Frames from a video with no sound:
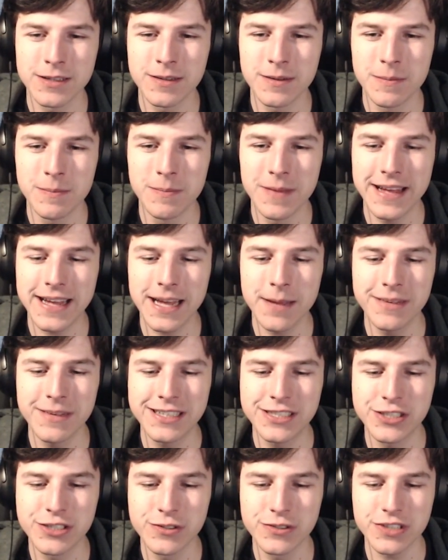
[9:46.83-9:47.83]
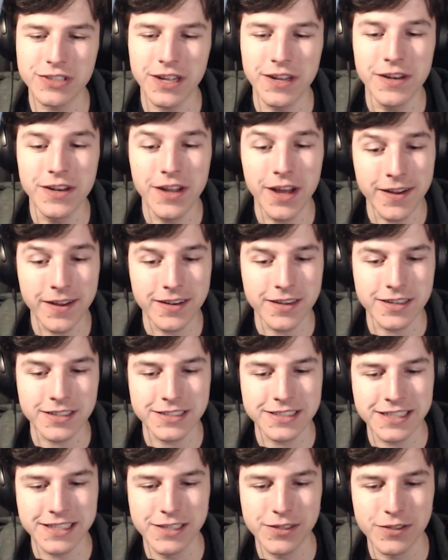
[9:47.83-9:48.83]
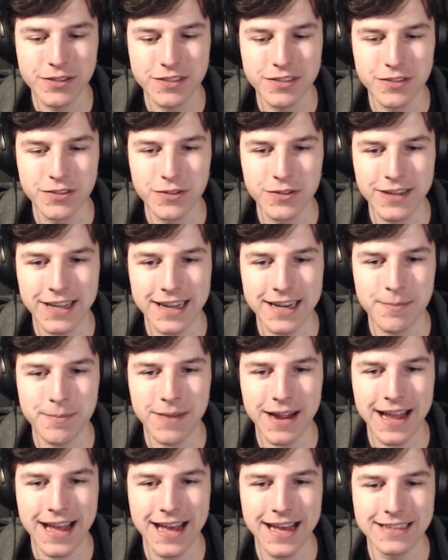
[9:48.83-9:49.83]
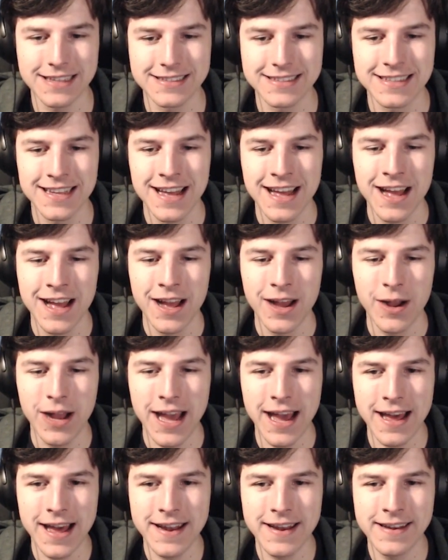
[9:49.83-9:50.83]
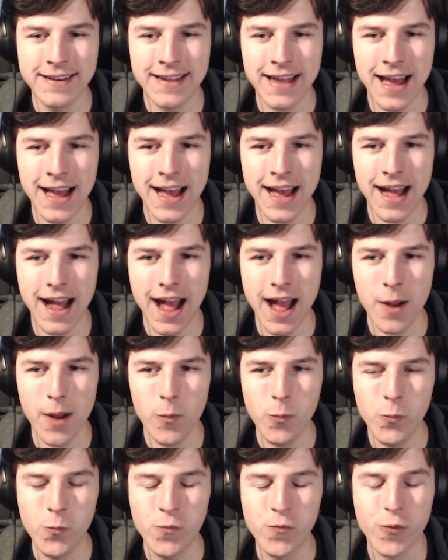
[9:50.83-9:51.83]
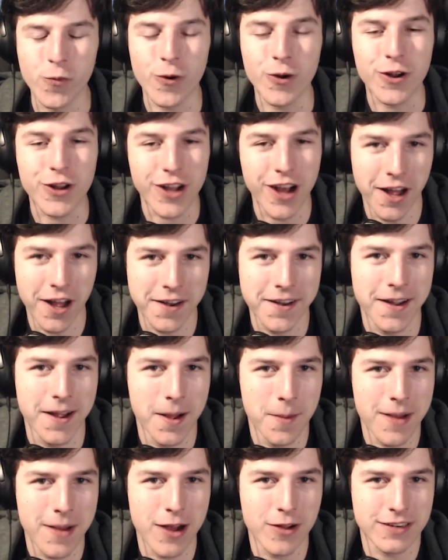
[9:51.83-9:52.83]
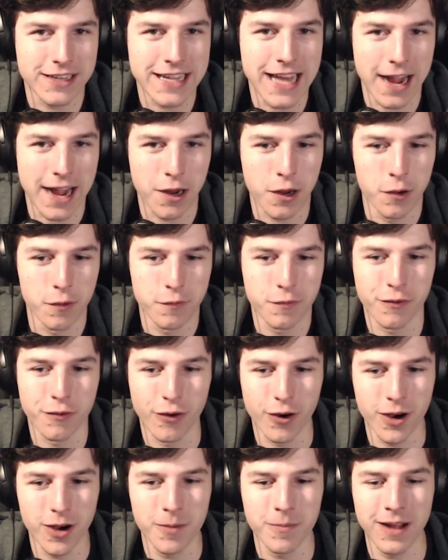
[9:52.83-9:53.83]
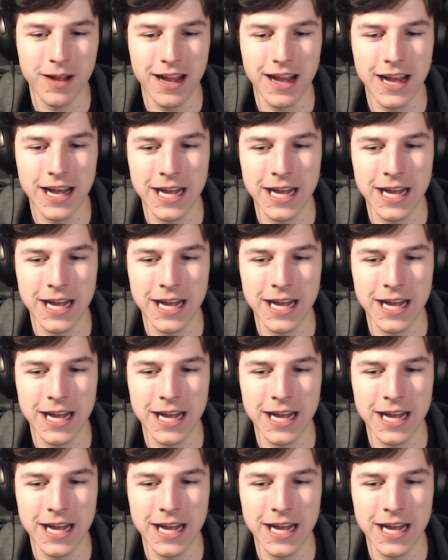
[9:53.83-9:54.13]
making me choose another skill to get in my hand. And I forgot about the Echo Form.